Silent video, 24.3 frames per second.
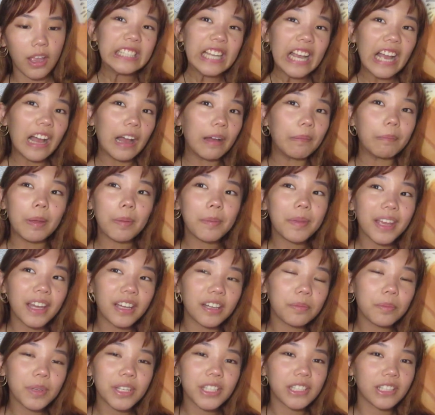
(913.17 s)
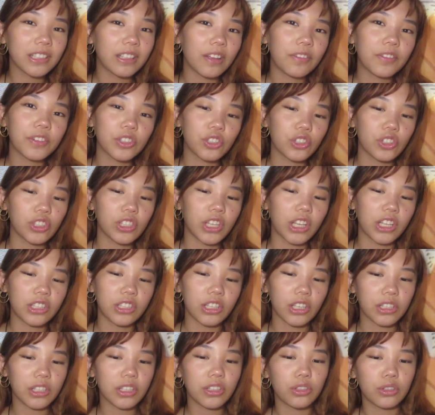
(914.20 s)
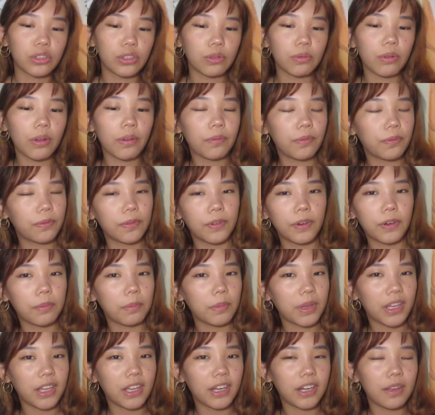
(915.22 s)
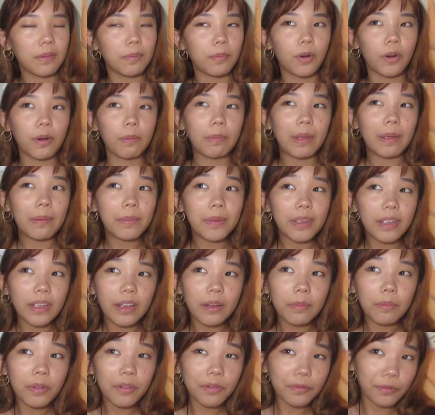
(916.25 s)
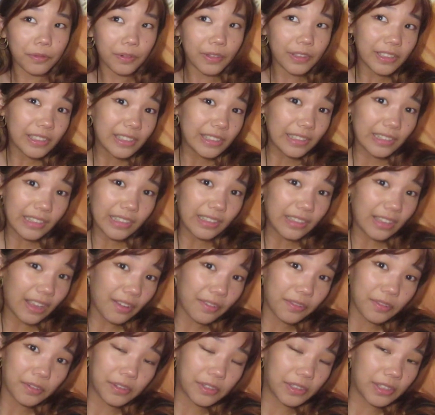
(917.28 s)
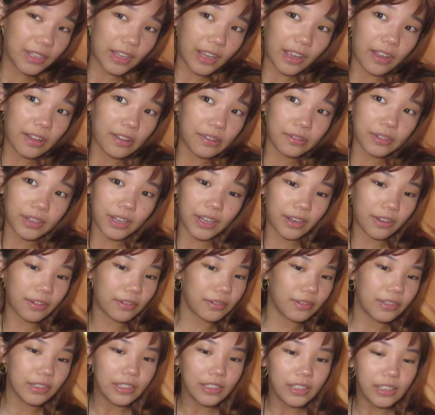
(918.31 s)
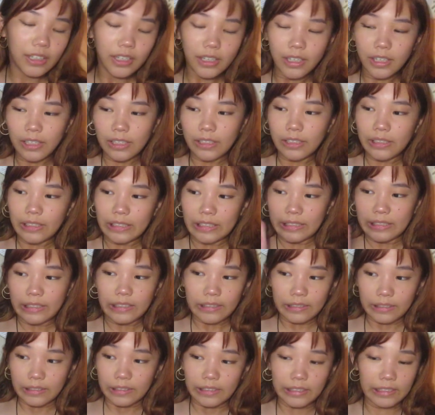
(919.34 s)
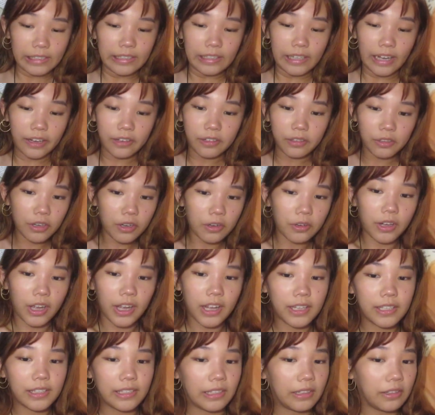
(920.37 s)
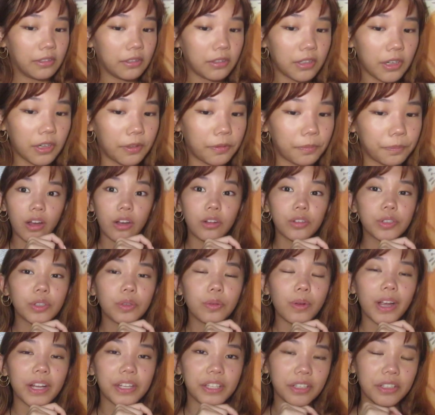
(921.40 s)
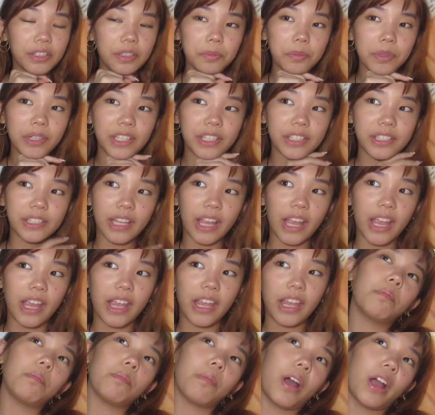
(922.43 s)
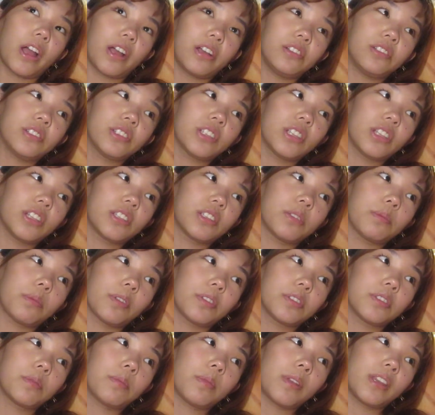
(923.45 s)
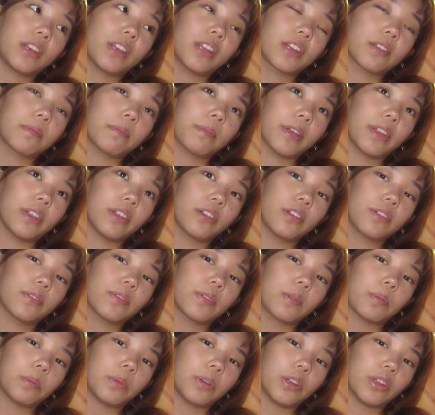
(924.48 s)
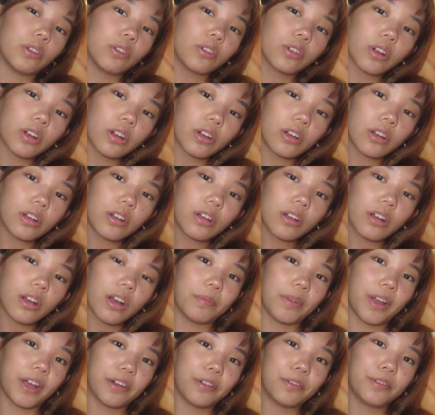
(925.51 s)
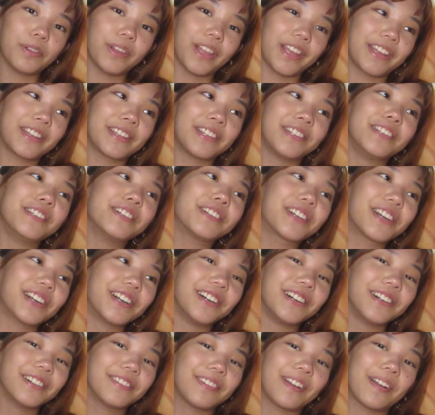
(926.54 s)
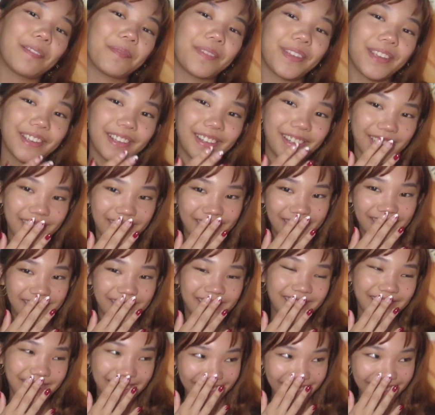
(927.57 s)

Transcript: Yeah, maybe enemies to lovers just like doesn't do it for me anymore. Maybe I'm a friends to lovers gal now. I don't know, guys. I don't know. Also, I saw somebody say Miles is supposed to be Nick Miller from New Girl. I don't like New Girl, if I'm being honest.